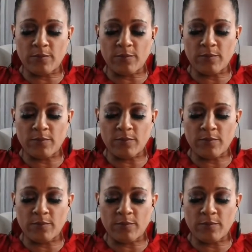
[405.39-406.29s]
And do you feel
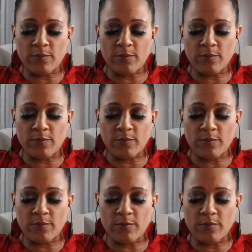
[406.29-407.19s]
like you're being
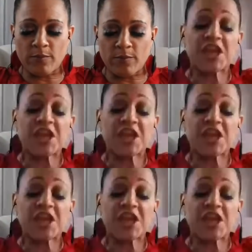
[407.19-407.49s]
healed?